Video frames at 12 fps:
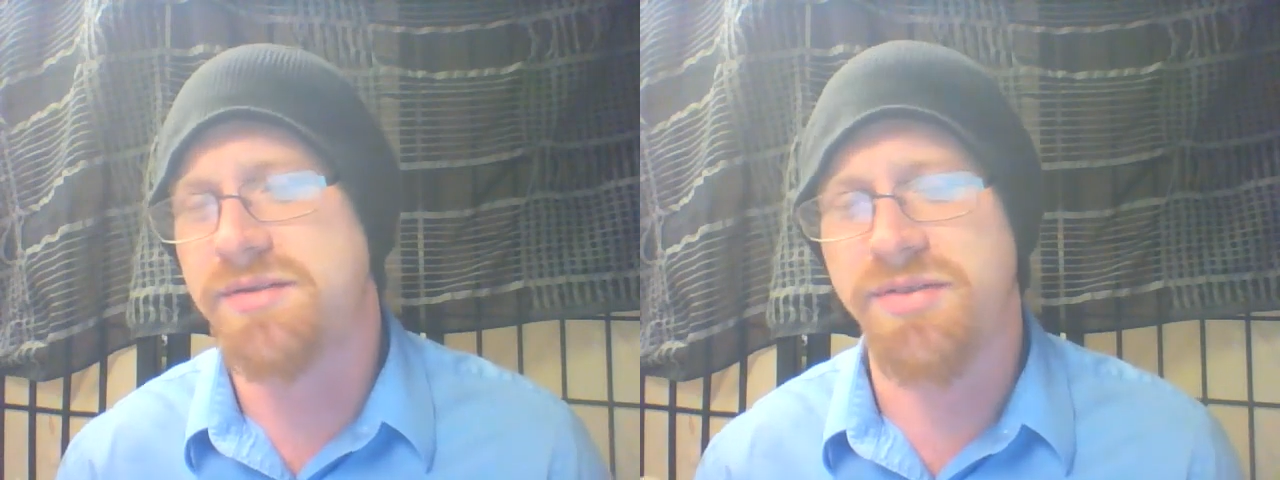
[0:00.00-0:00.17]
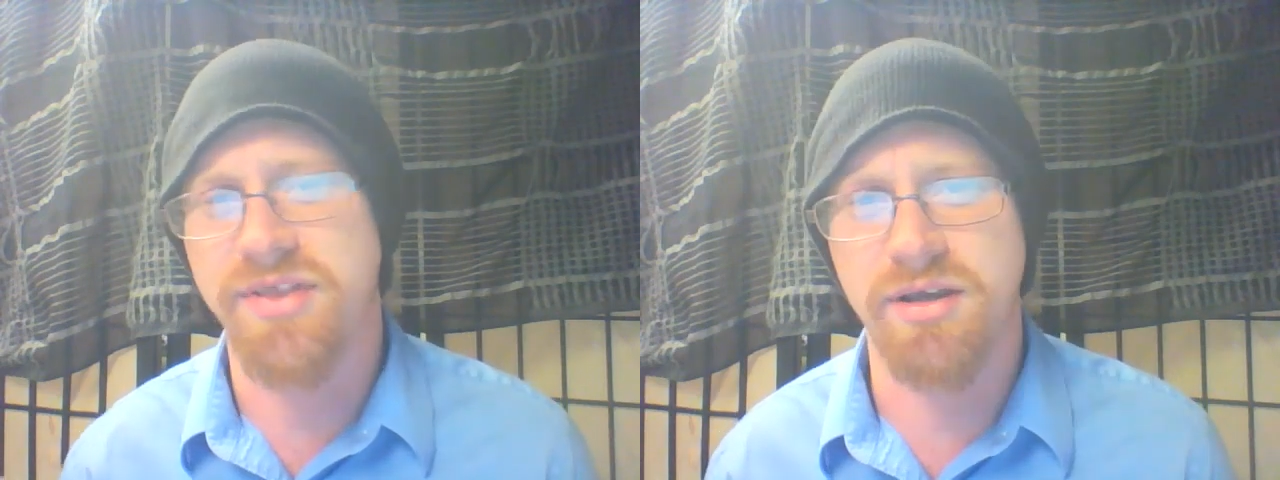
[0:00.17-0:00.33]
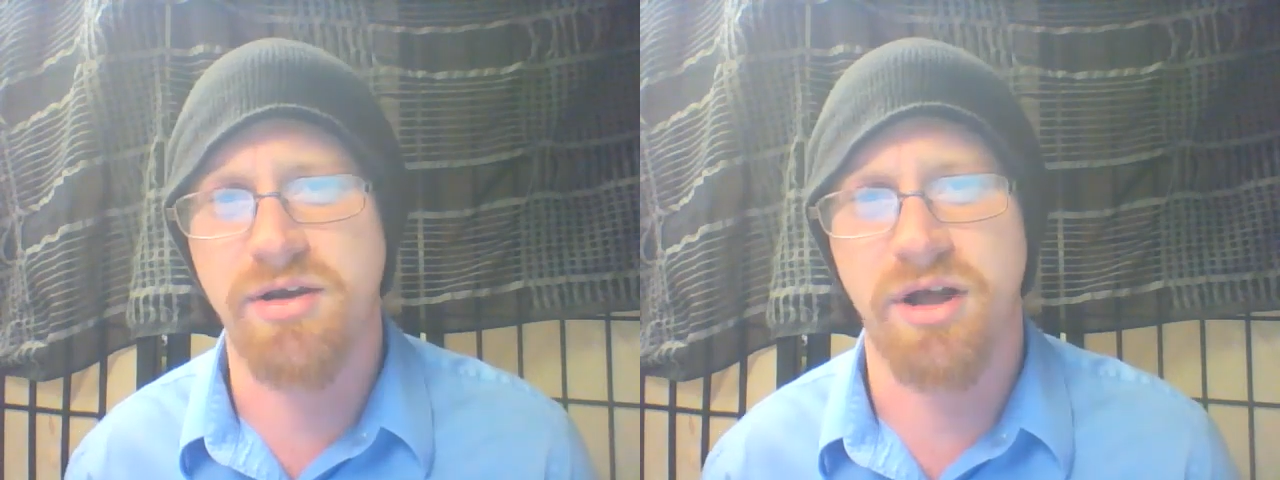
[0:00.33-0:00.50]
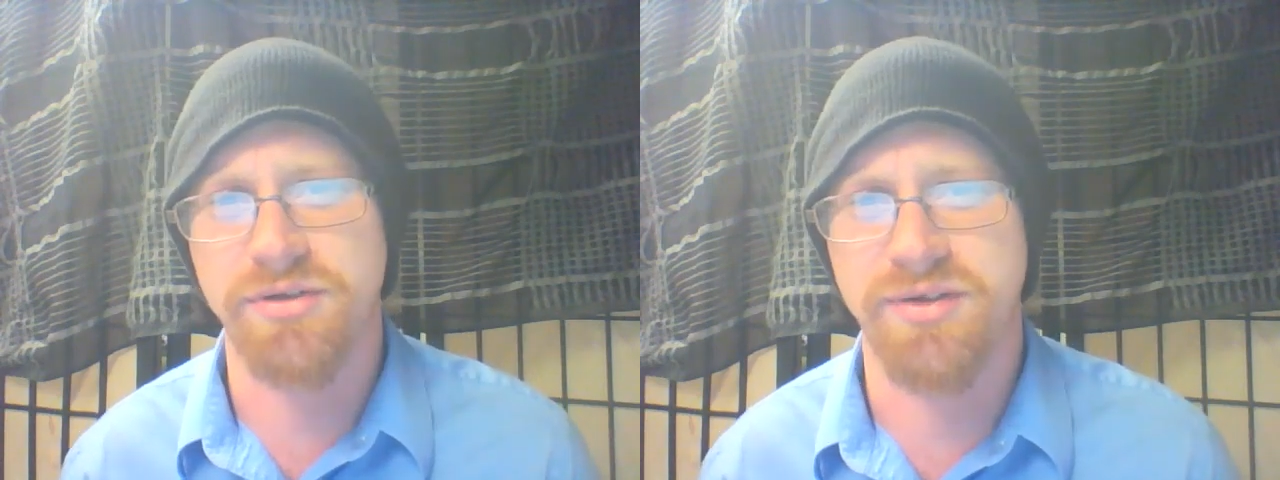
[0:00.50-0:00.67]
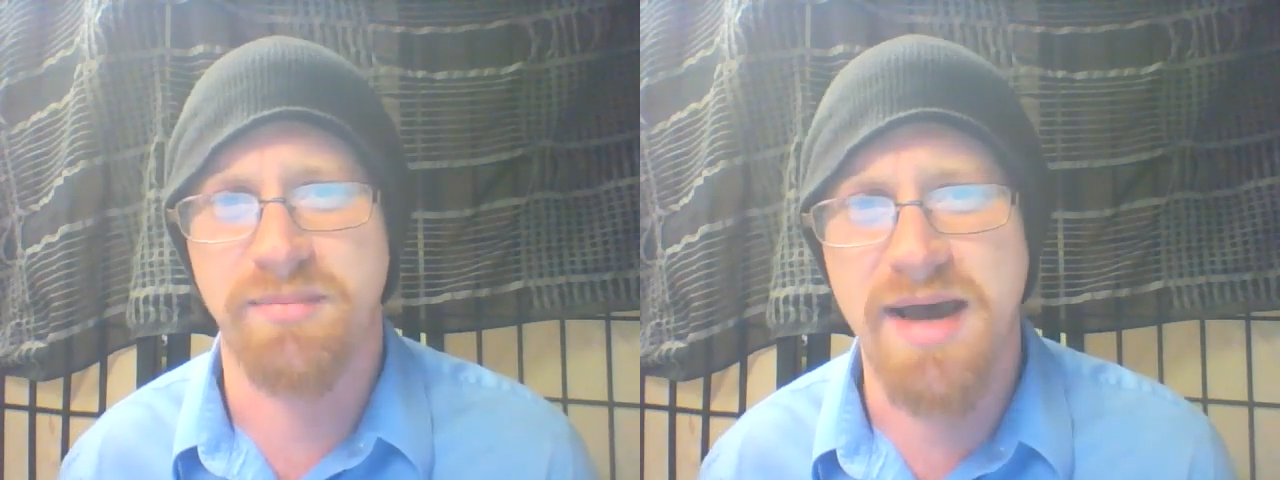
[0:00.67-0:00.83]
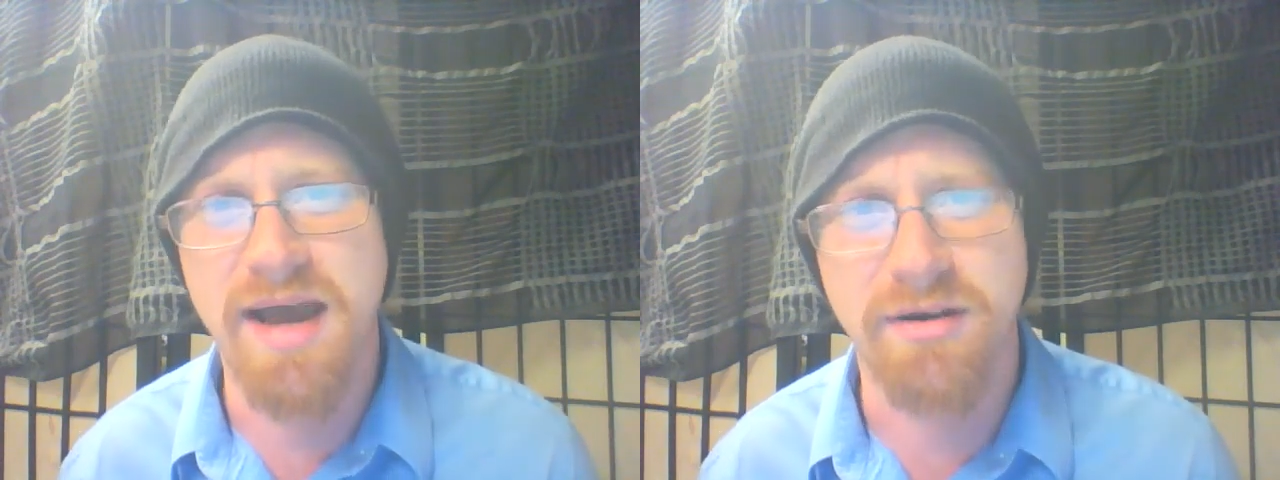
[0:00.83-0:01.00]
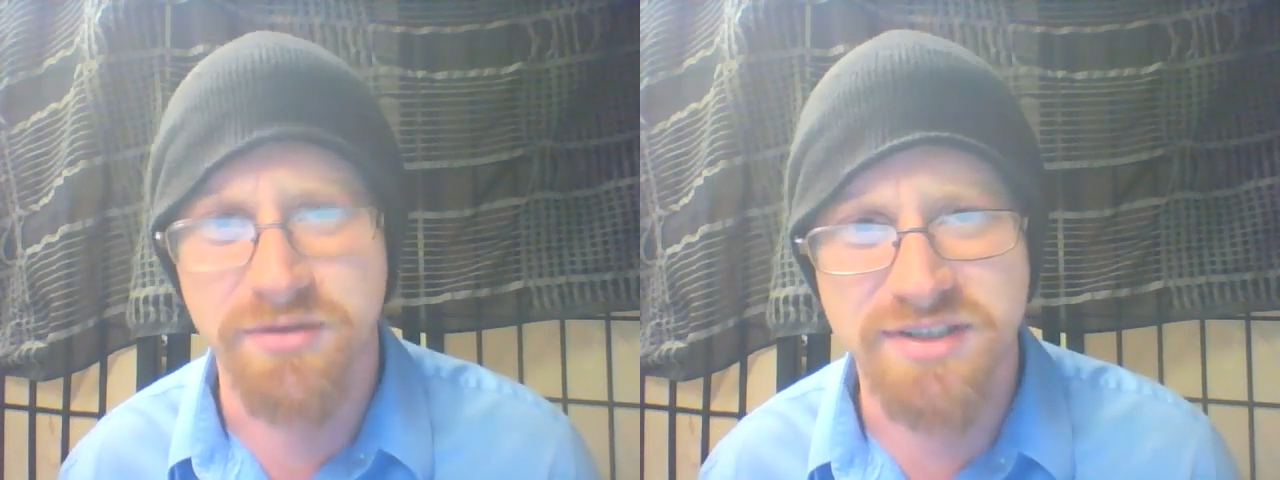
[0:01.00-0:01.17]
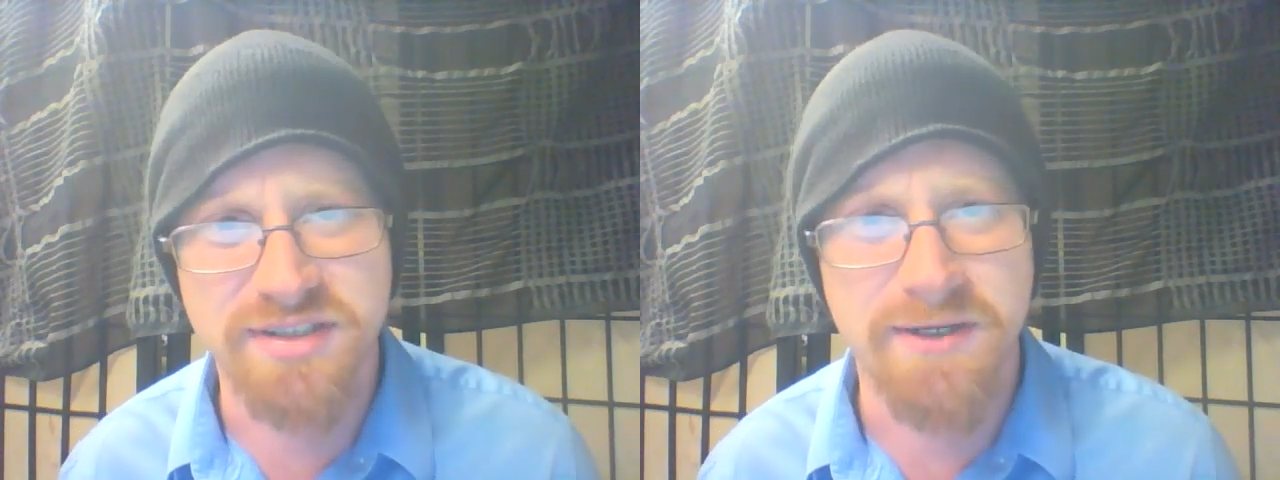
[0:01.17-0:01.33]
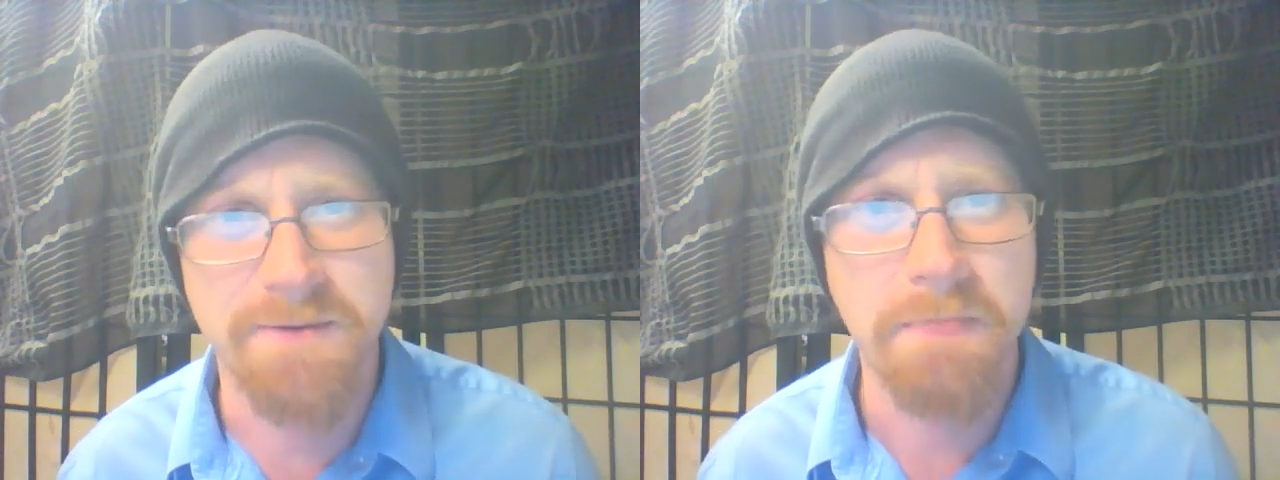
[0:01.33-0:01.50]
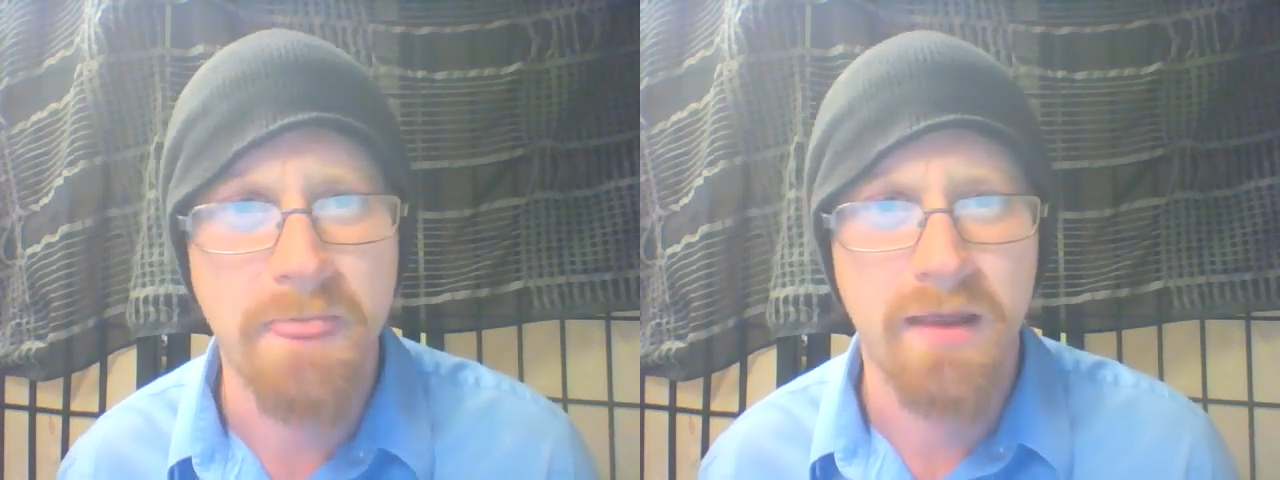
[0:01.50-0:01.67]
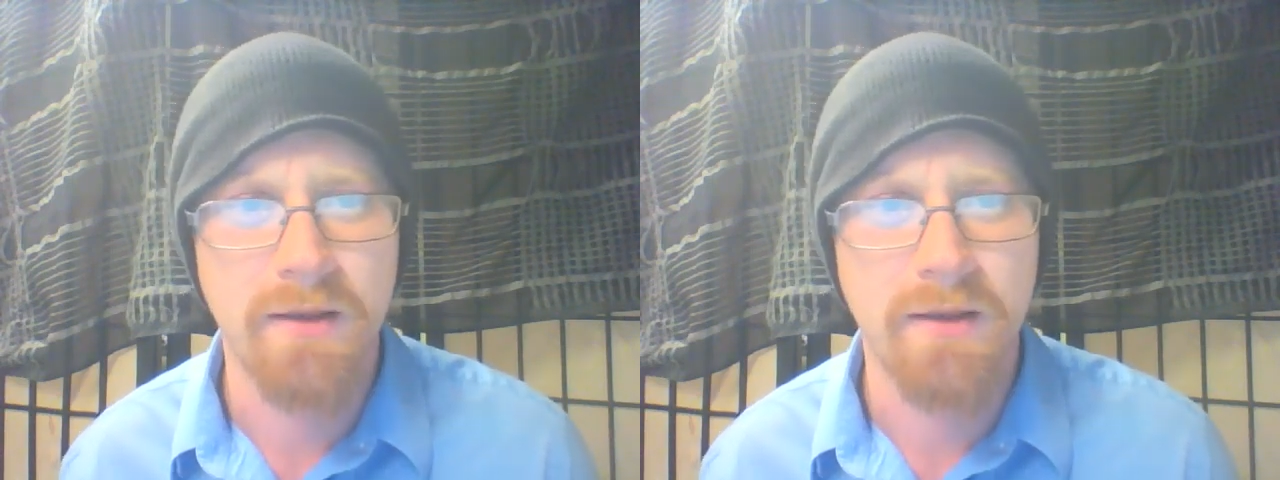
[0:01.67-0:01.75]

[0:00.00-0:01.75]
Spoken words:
thing called democracy?